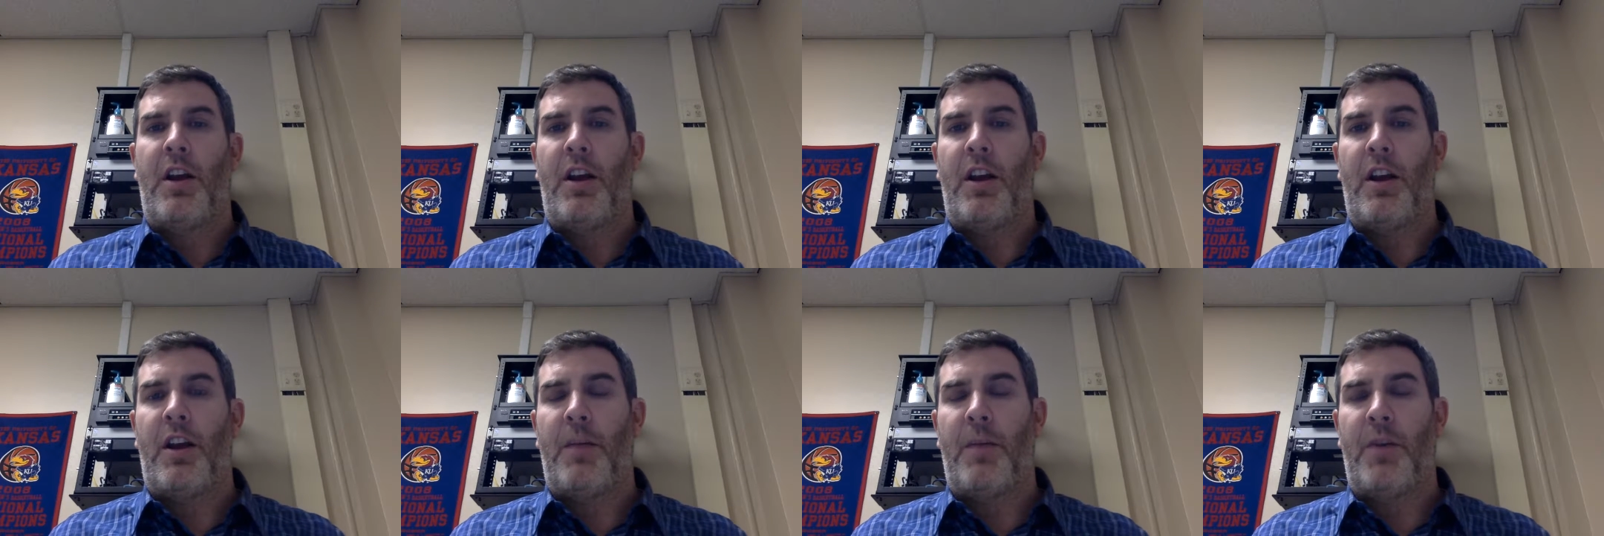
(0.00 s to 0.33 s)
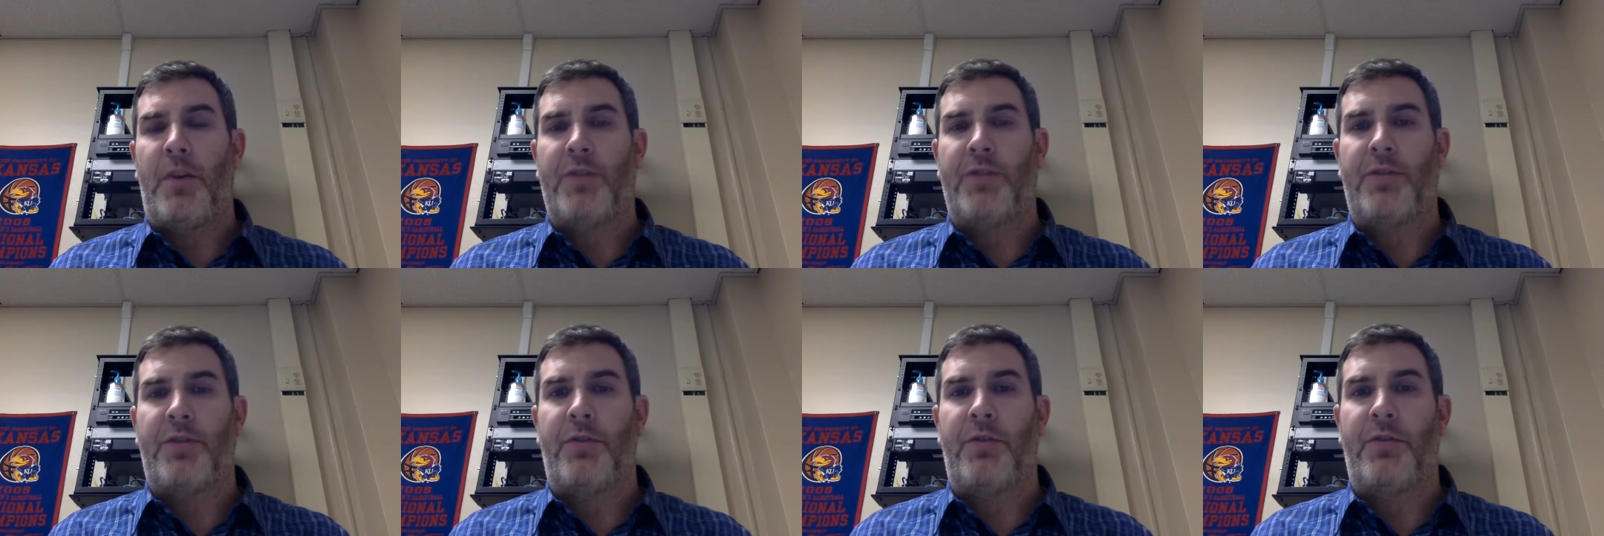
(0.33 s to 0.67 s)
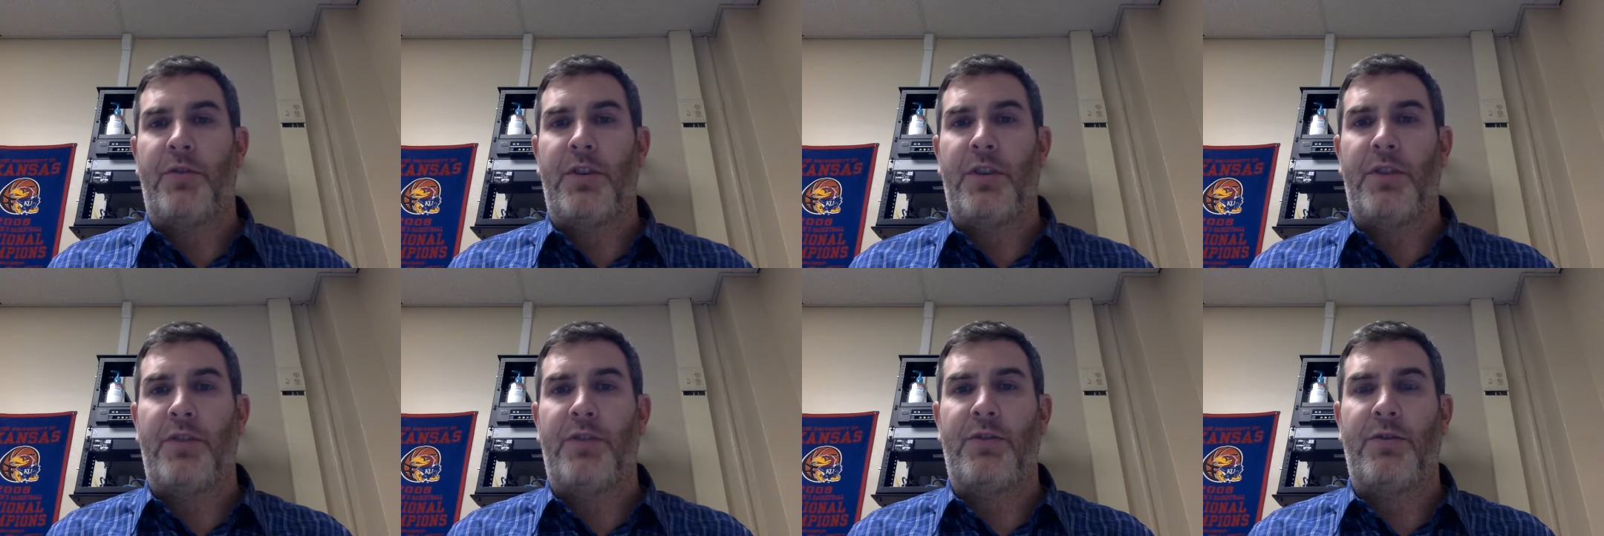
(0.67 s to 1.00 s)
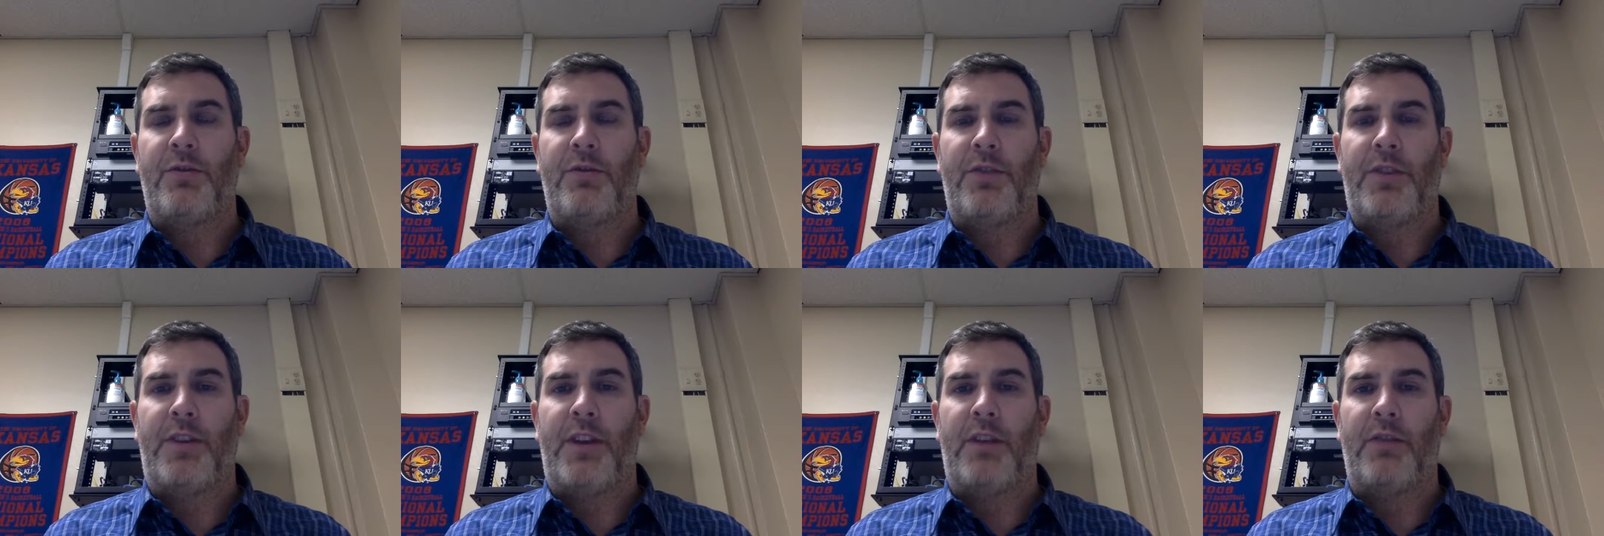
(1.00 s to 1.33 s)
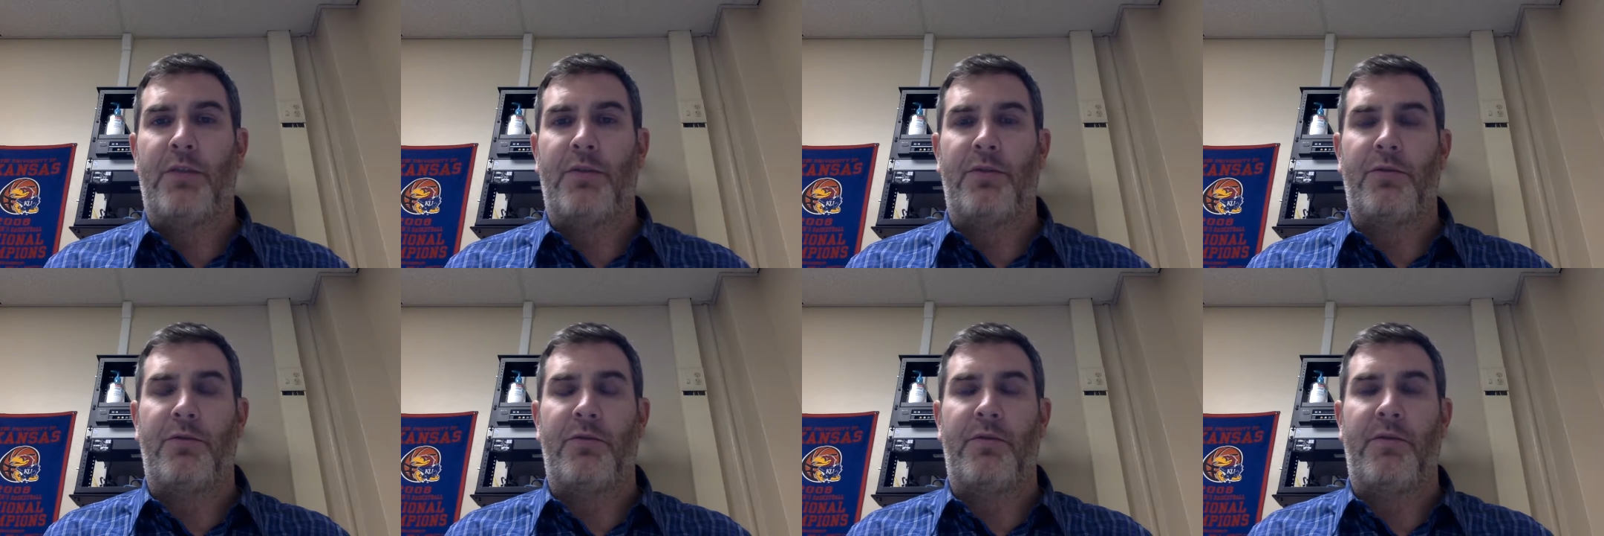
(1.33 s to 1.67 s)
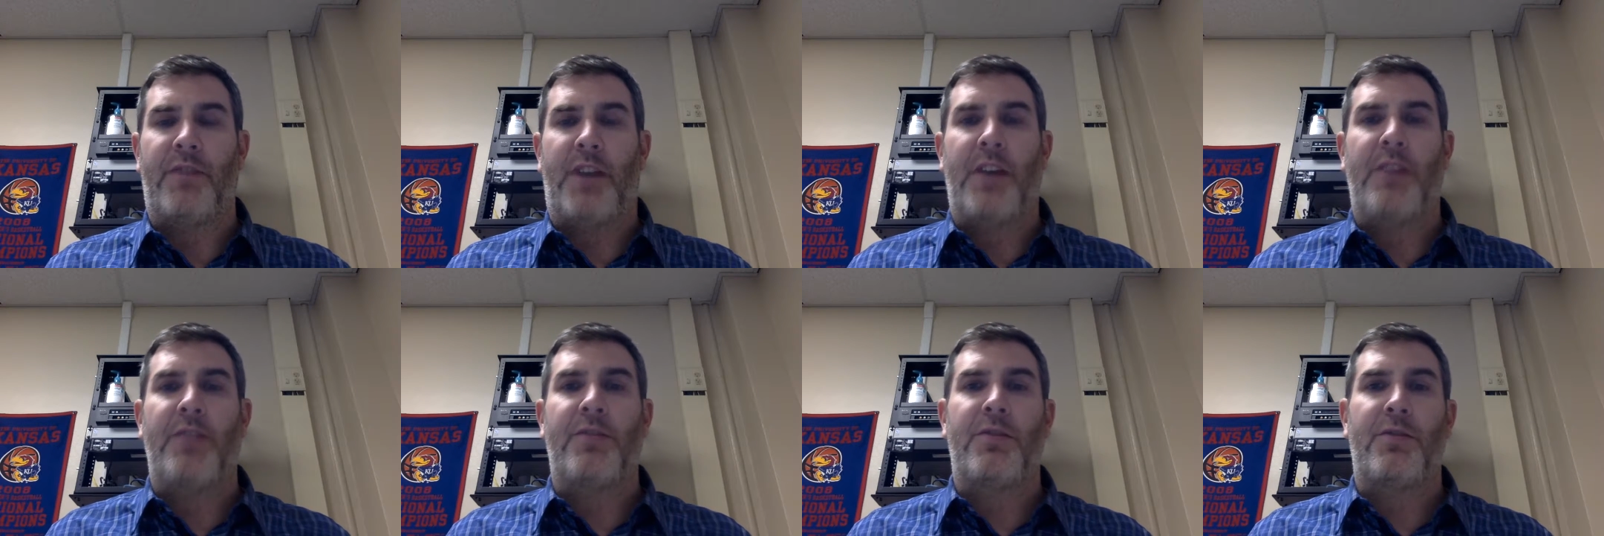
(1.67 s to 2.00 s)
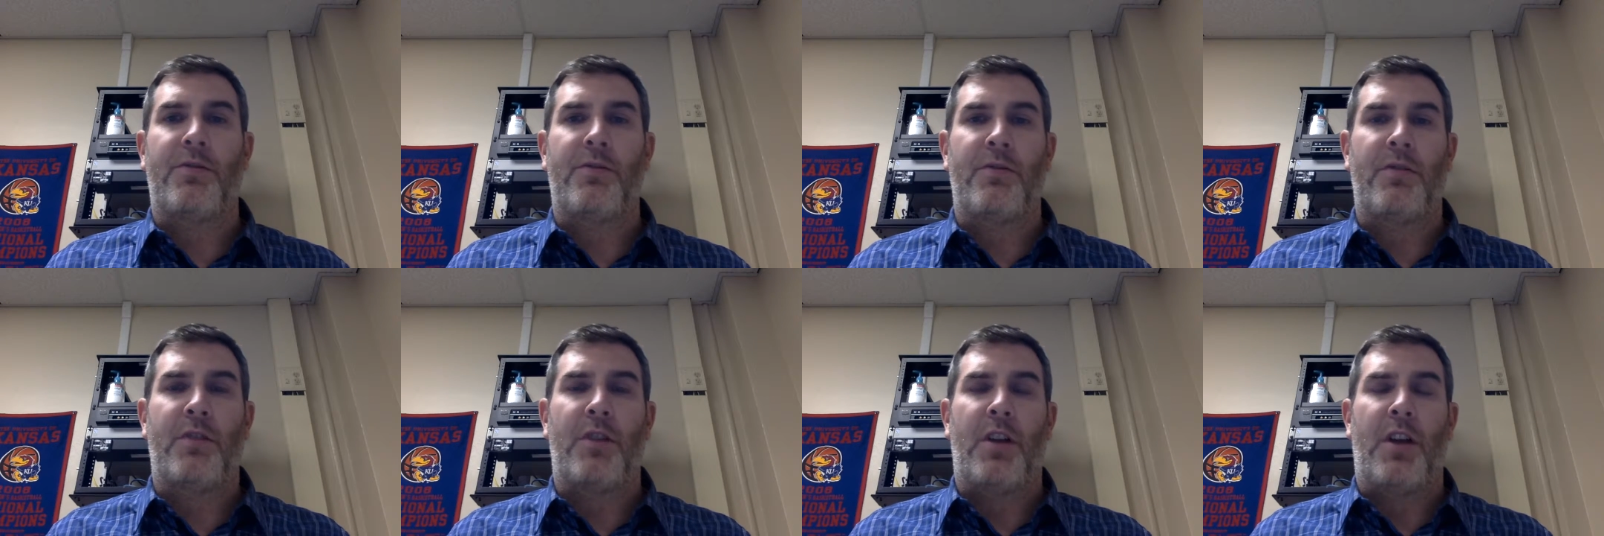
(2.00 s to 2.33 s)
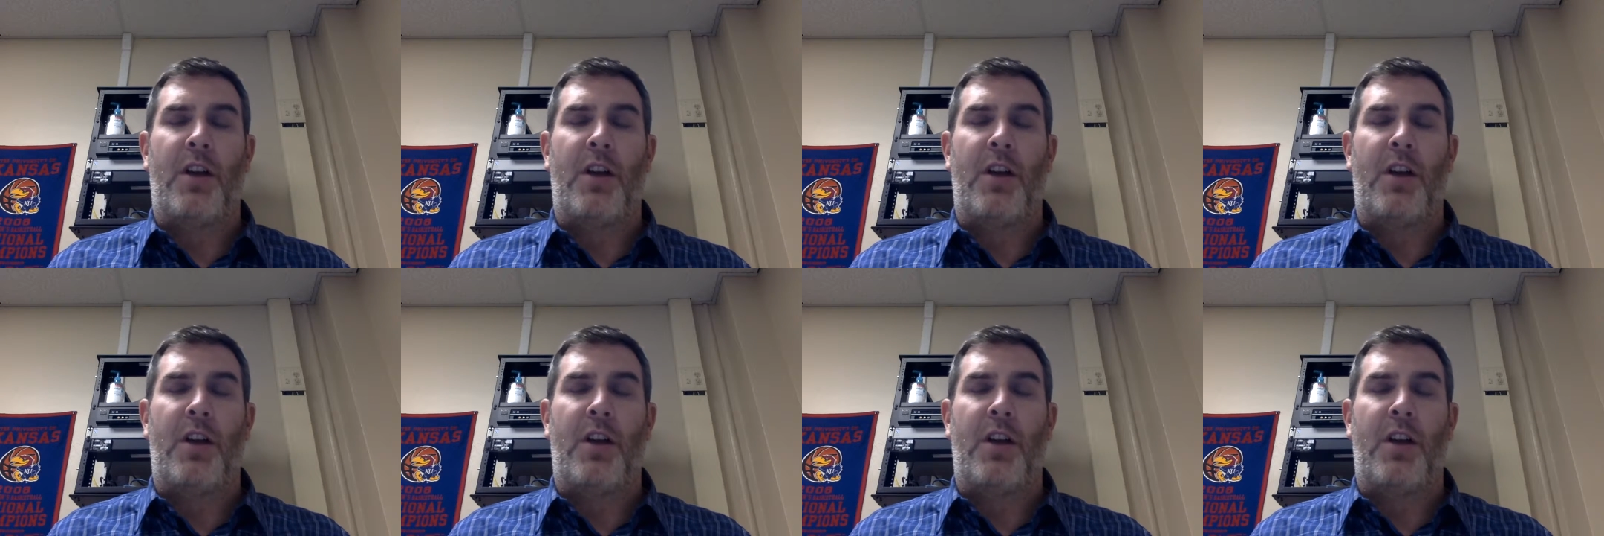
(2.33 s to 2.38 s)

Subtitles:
and I'm also the student council advisor,